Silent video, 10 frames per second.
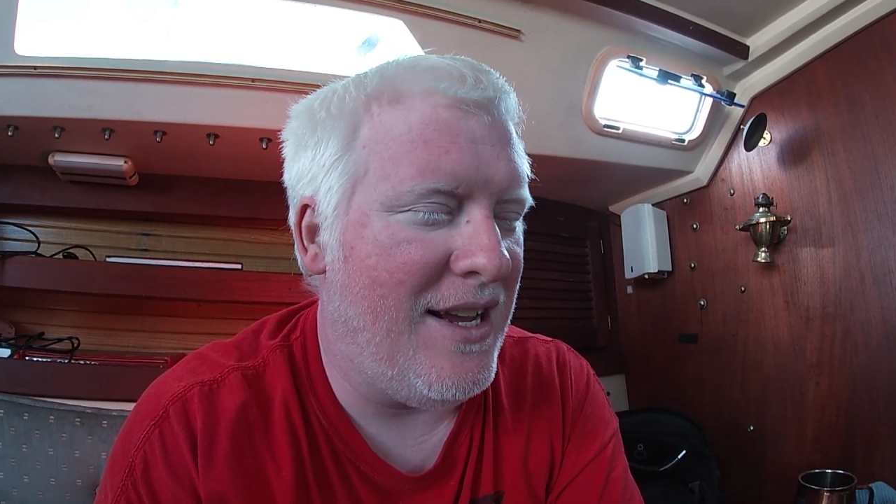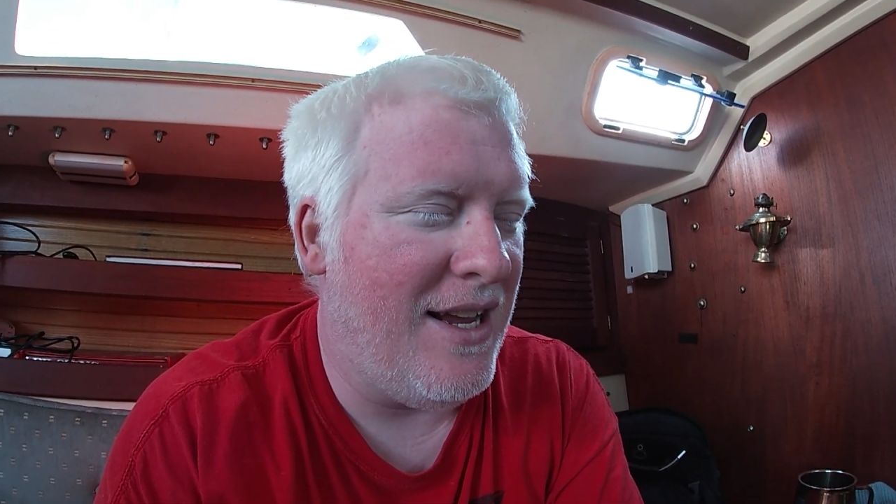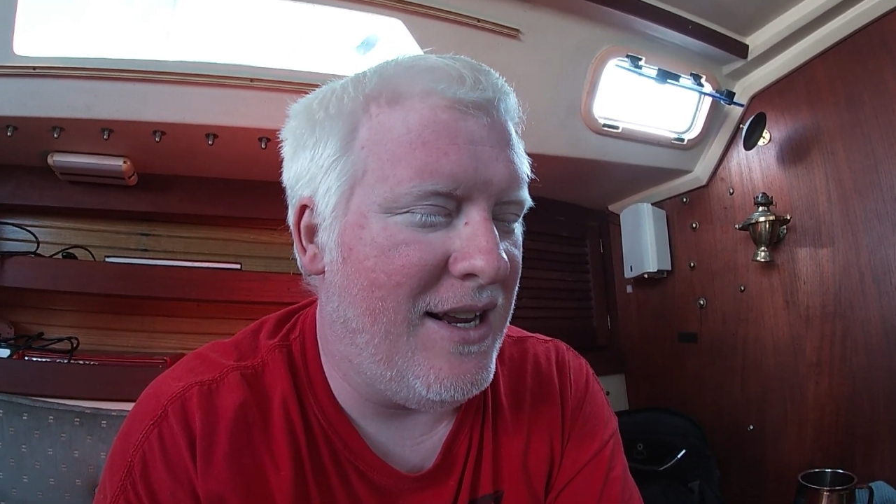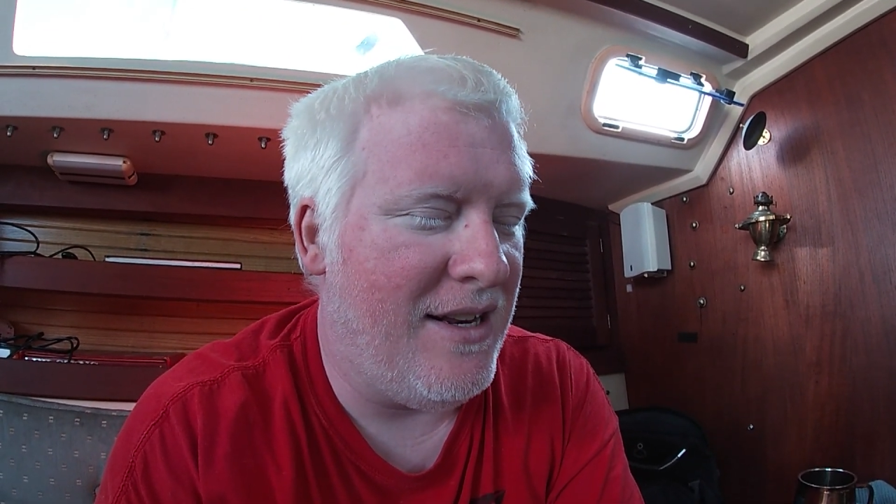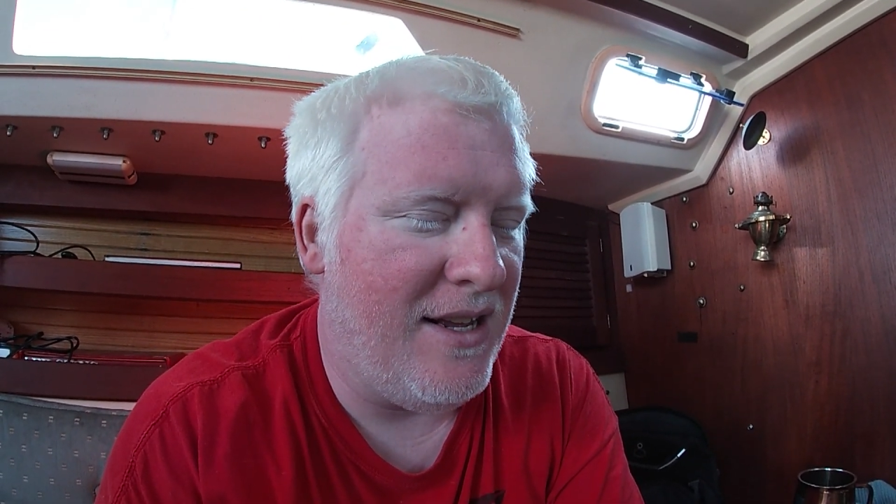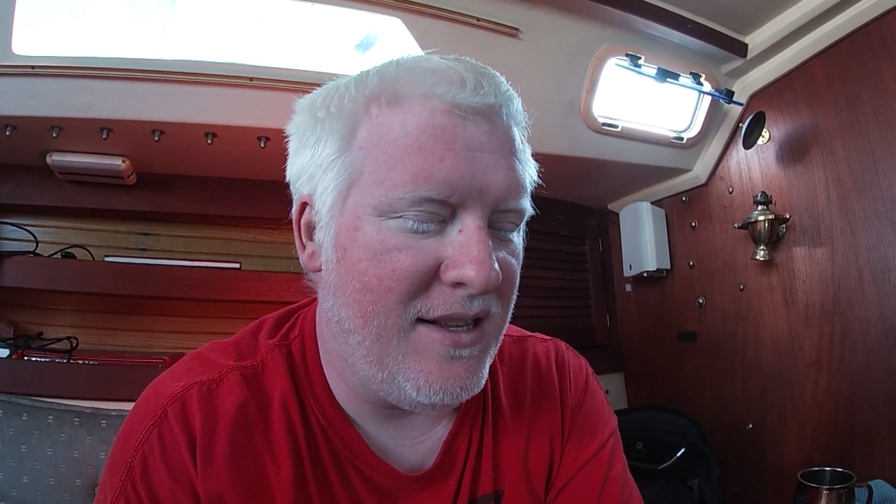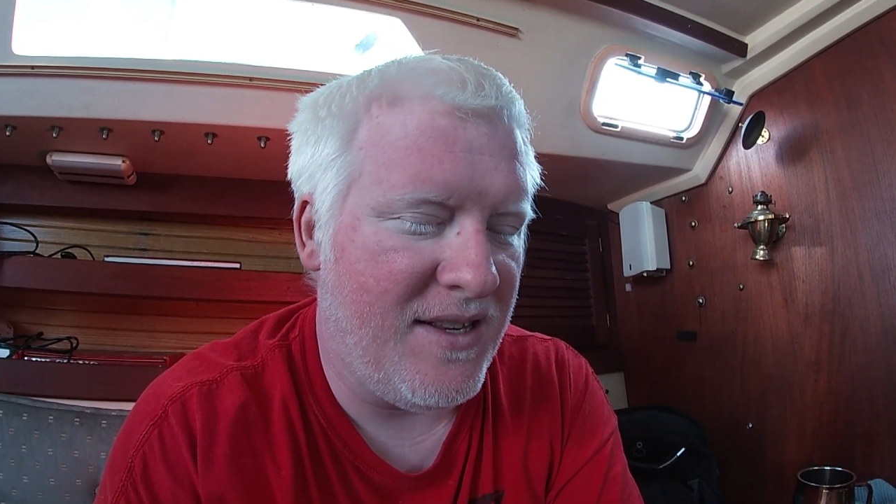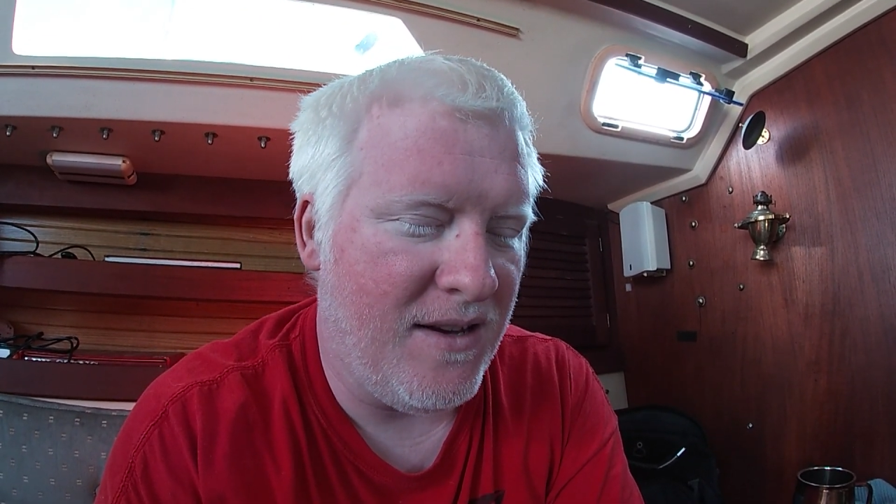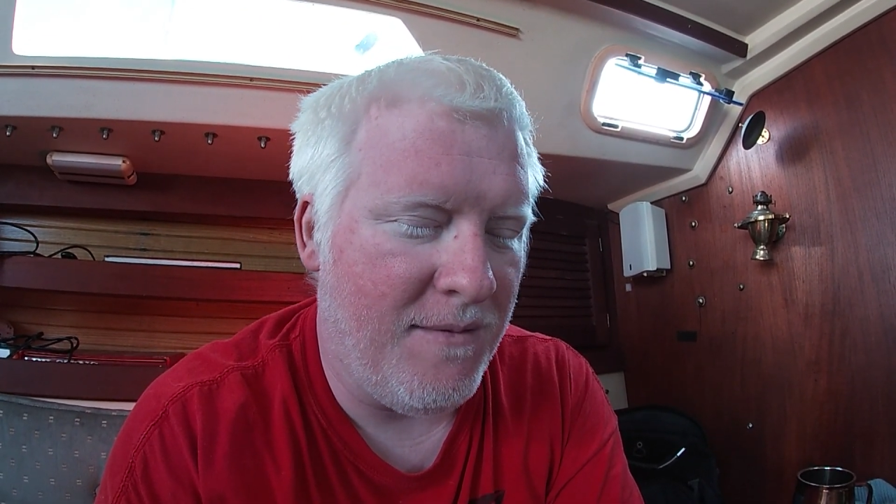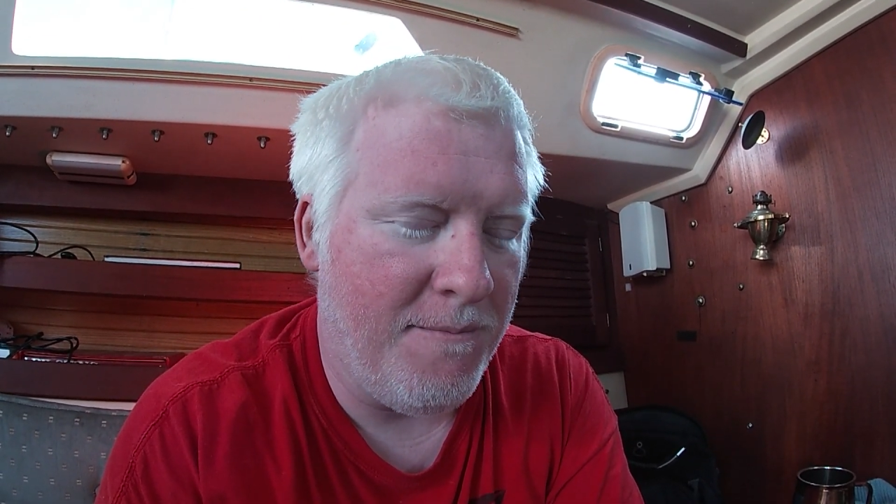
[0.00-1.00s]
in
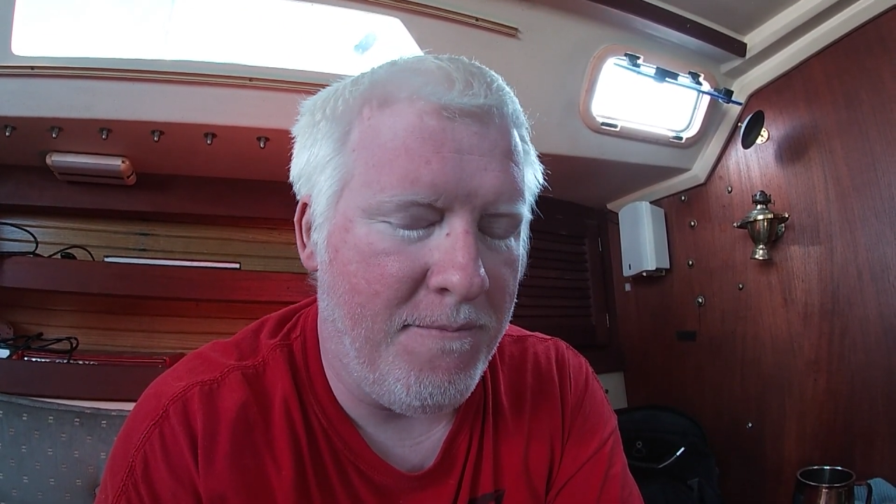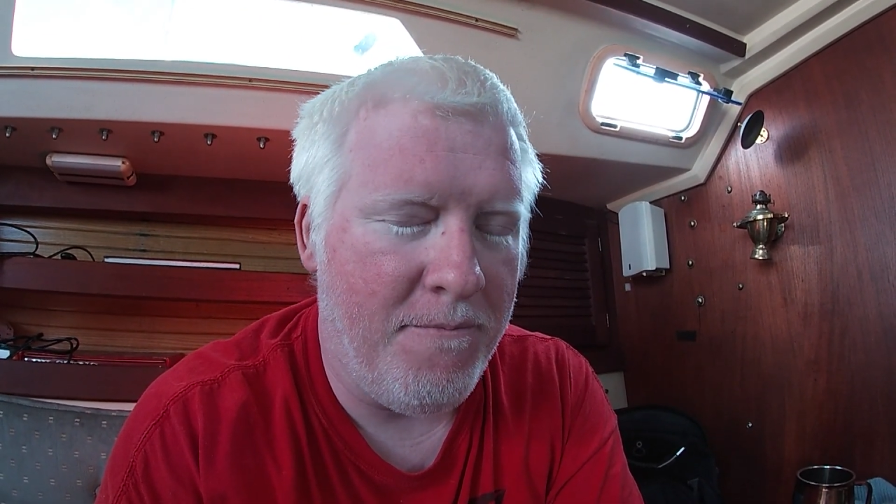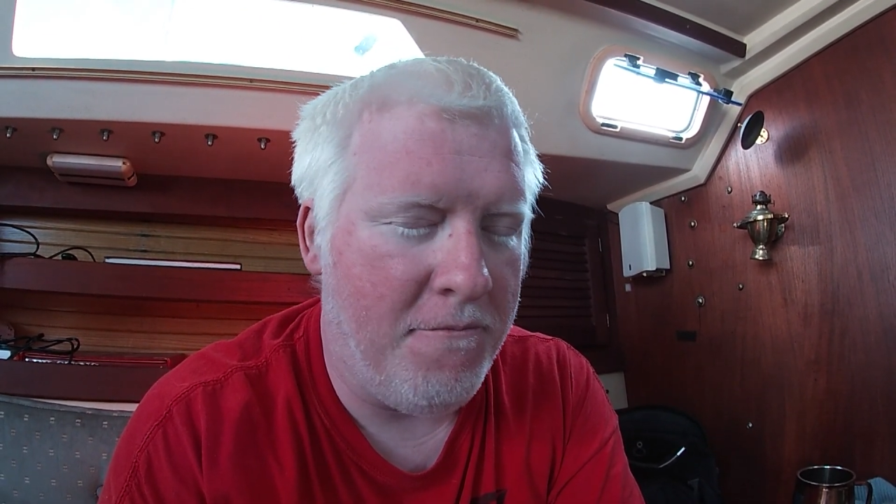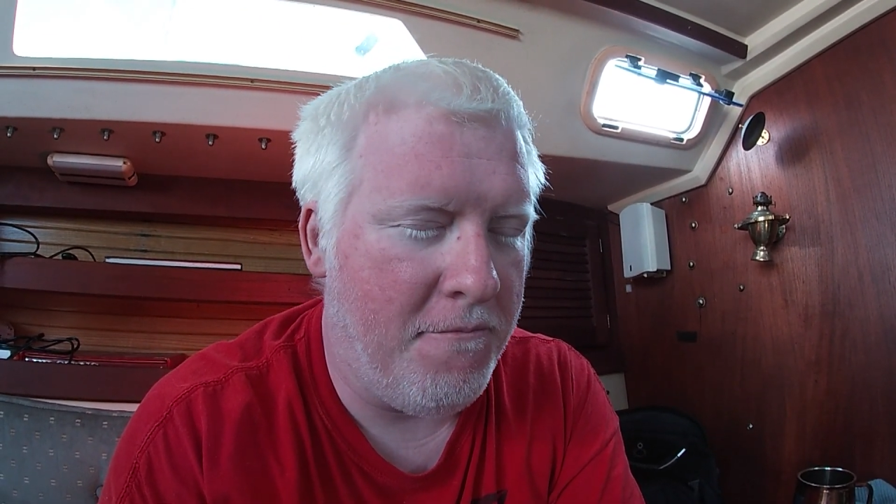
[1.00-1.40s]
some